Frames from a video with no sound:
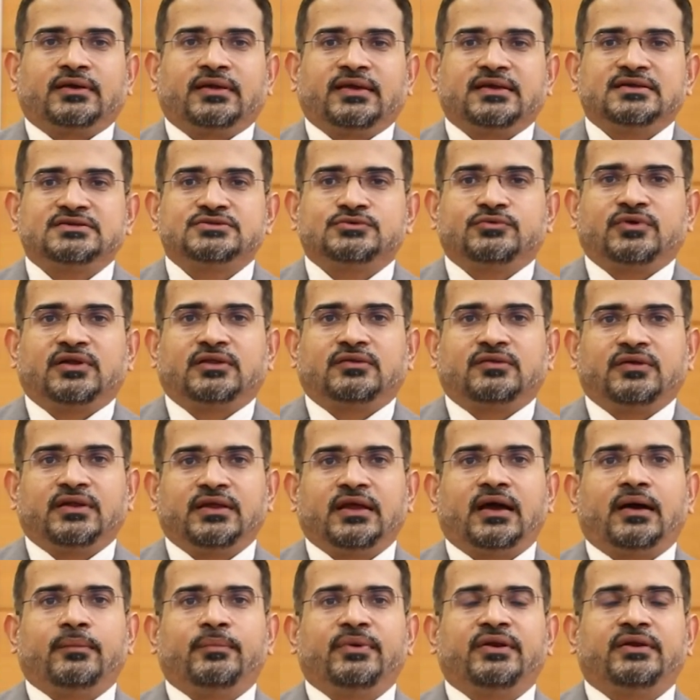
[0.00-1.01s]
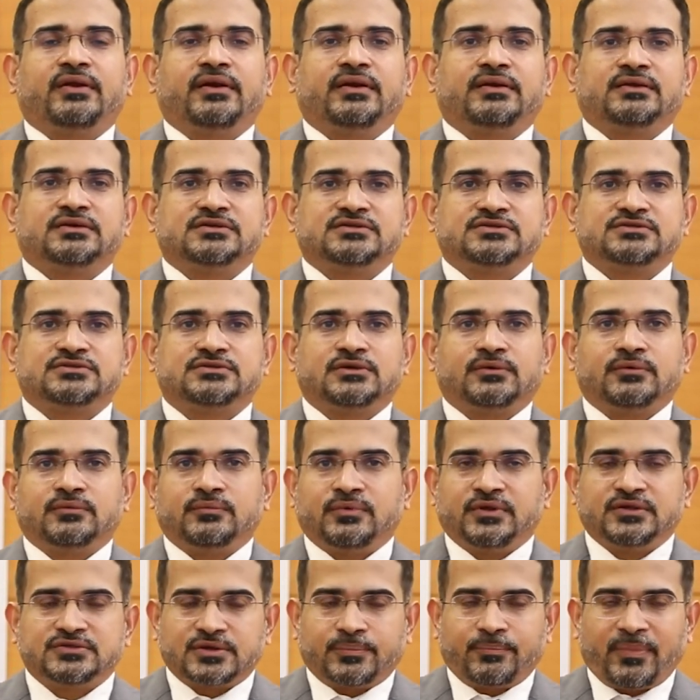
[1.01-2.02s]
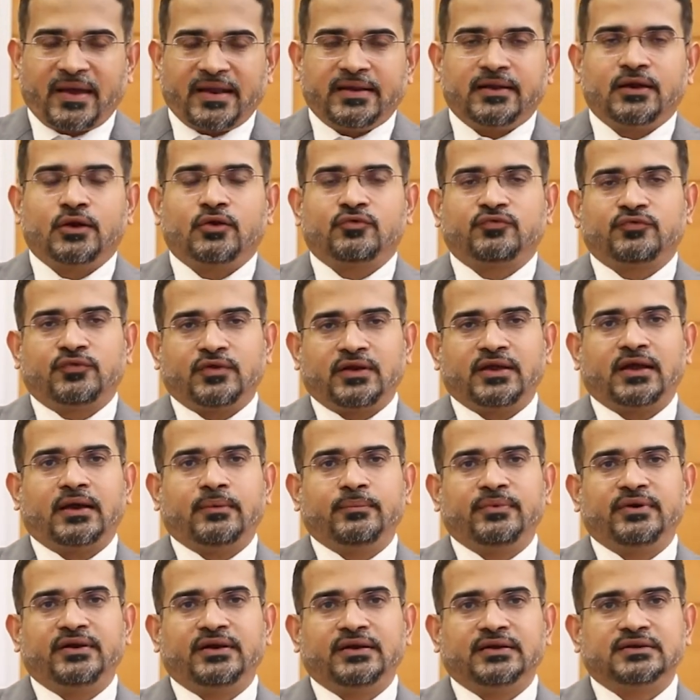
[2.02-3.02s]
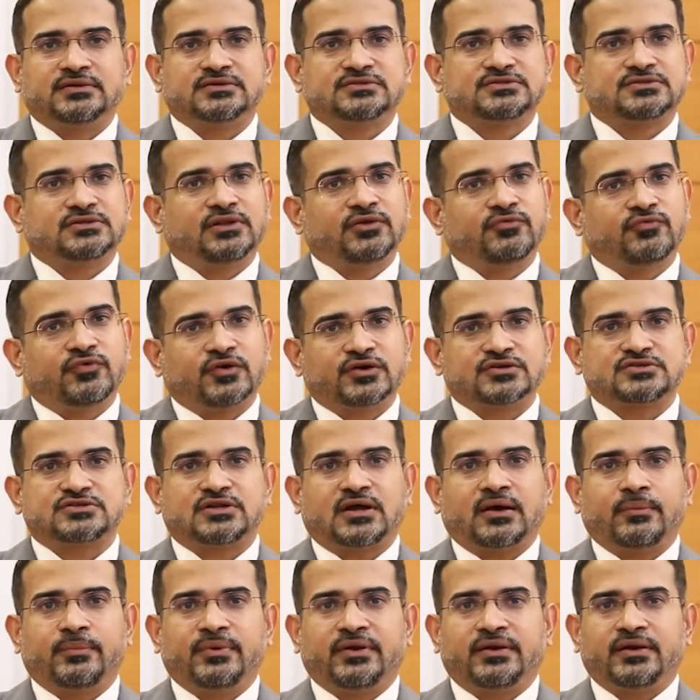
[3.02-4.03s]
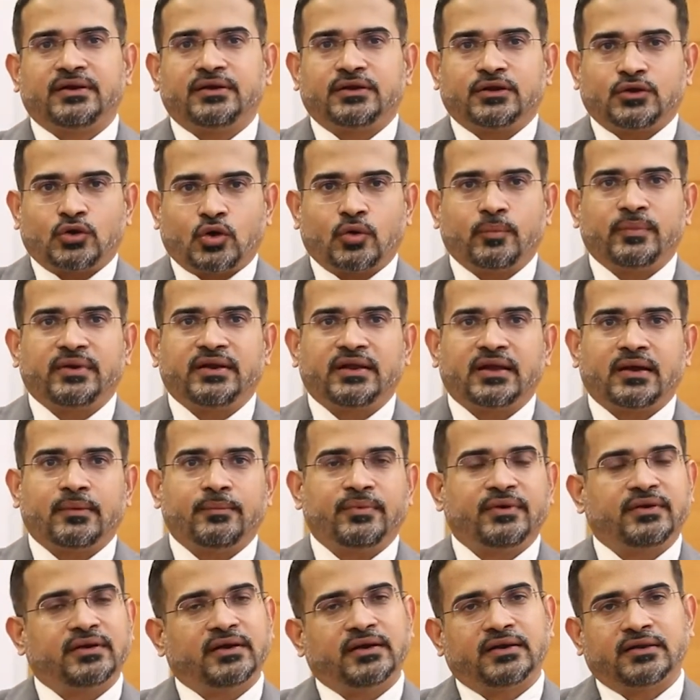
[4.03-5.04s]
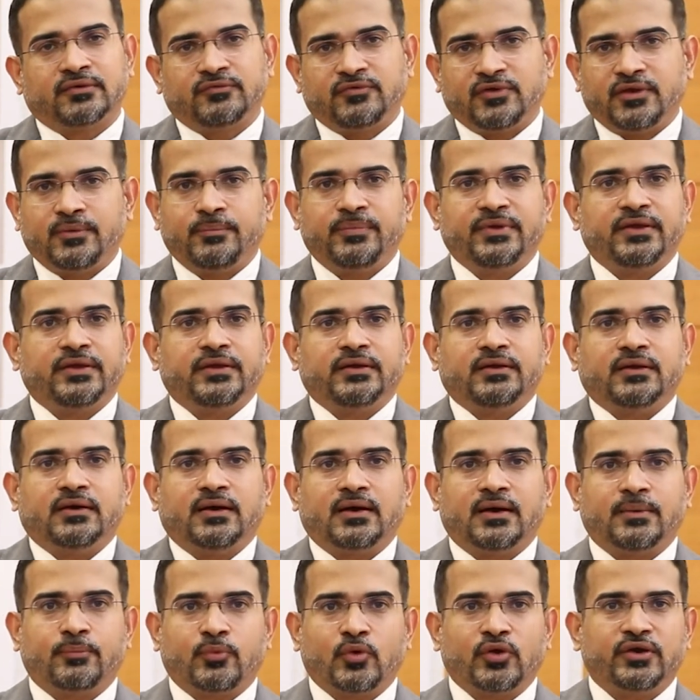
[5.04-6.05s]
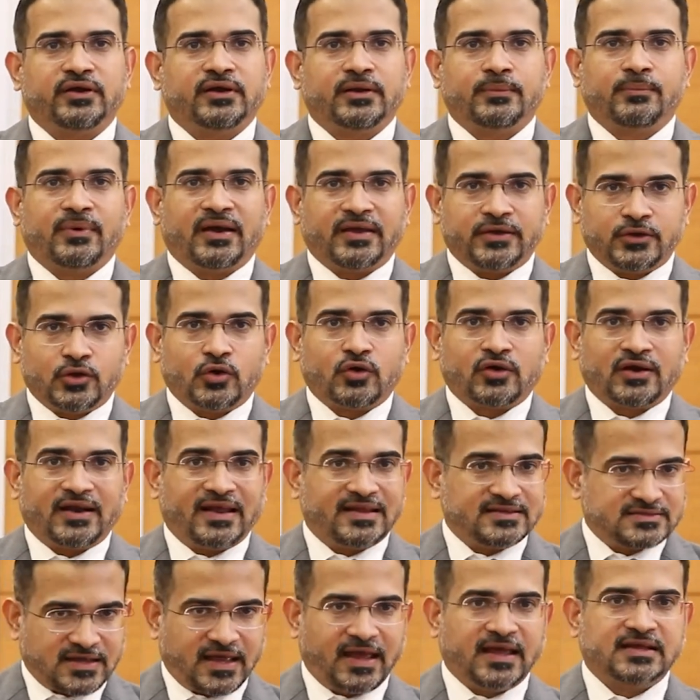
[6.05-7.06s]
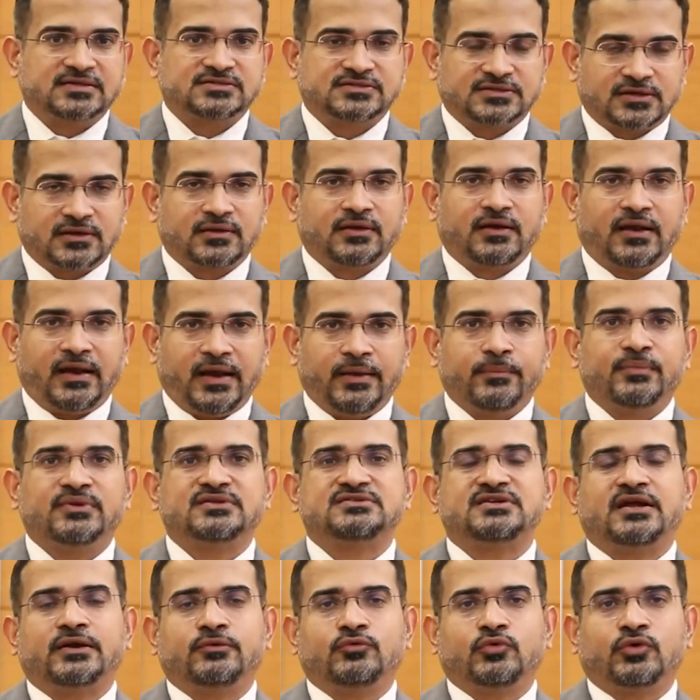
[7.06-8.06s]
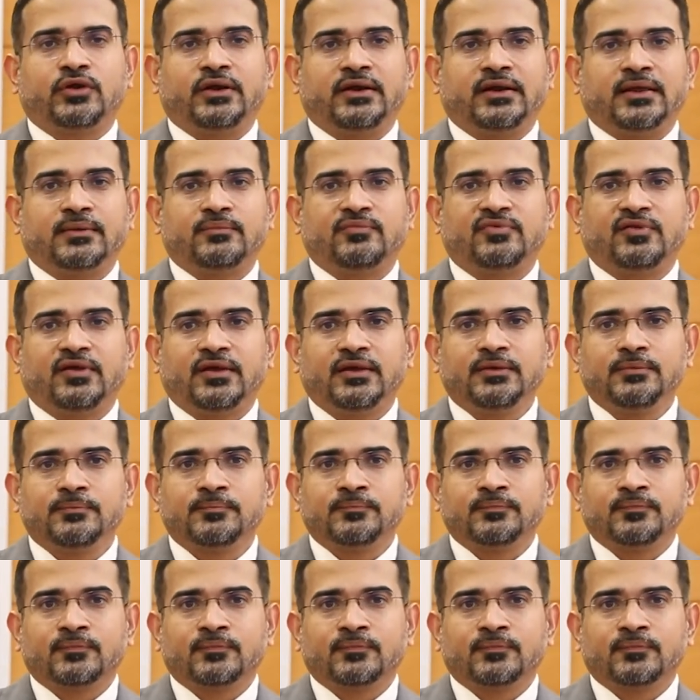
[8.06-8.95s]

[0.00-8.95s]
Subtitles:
case, where 3 arbitrators, it's a panel of 3 arbitrators. The first arbitrator, nominee arbitrator, will be appointed by your client as claimant's advocate, I'm saying.